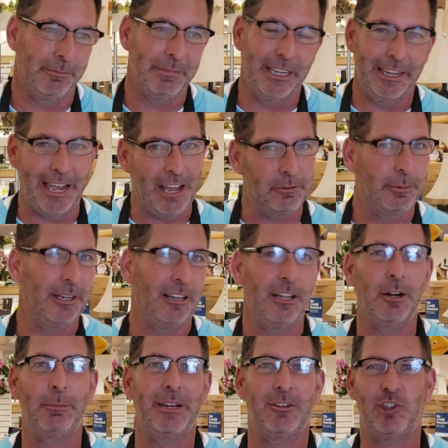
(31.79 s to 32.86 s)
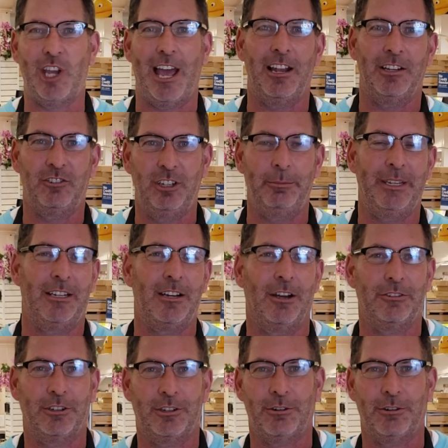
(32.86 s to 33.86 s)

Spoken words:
It has been a little bit challenging because of